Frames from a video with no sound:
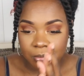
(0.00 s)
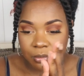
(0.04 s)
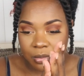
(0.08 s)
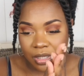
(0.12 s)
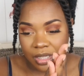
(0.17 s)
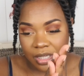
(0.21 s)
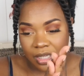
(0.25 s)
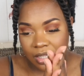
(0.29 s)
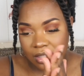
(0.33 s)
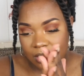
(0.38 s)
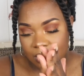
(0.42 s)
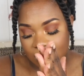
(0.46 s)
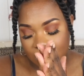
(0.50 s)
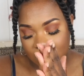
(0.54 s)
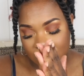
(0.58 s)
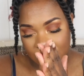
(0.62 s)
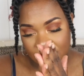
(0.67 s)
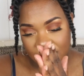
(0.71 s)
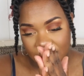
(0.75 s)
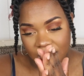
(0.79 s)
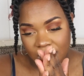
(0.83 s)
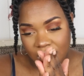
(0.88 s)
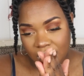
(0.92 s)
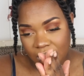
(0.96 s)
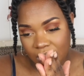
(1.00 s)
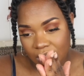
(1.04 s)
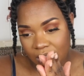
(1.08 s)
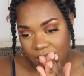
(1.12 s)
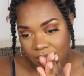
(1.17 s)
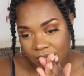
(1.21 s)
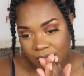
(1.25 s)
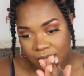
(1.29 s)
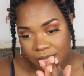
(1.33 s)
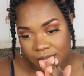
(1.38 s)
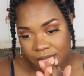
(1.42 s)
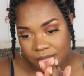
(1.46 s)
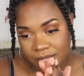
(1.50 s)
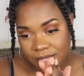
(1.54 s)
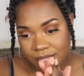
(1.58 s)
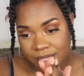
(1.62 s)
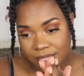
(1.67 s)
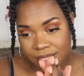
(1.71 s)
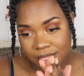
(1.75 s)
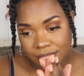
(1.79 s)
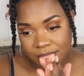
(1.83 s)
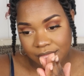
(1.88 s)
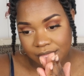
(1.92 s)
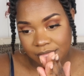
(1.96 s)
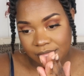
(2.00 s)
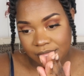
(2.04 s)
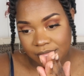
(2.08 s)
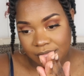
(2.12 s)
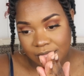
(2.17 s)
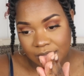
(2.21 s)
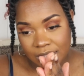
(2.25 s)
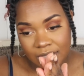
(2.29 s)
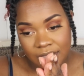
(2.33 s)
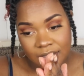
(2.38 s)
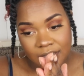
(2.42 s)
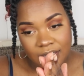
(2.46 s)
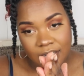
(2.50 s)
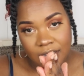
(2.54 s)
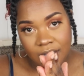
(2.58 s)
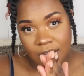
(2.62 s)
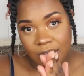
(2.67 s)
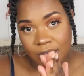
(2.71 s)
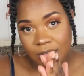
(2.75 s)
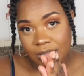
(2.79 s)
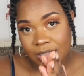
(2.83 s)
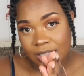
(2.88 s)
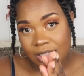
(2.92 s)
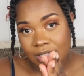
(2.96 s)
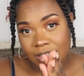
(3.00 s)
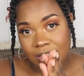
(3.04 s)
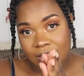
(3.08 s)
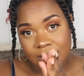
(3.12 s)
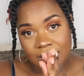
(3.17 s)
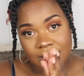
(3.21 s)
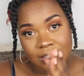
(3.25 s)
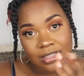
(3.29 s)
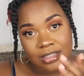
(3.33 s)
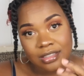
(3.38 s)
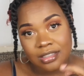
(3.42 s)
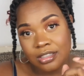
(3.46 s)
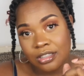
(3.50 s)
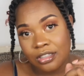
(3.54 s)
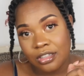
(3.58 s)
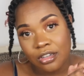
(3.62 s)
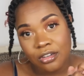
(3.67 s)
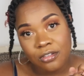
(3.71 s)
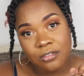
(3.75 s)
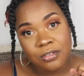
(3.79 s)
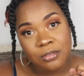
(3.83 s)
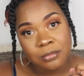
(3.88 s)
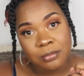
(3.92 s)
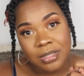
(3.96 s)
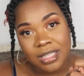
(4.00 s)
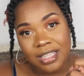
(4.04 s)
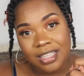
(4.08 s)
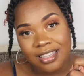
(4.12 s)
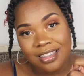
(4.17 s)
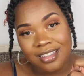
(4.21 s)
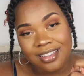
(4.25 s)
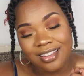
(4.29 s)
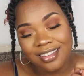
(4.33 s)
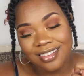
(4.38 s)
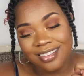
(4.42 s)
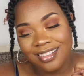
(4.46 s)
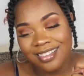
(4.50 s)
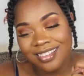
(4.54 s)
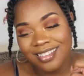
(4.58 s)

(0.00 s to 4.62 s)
but yeah, dog, it's a no for me.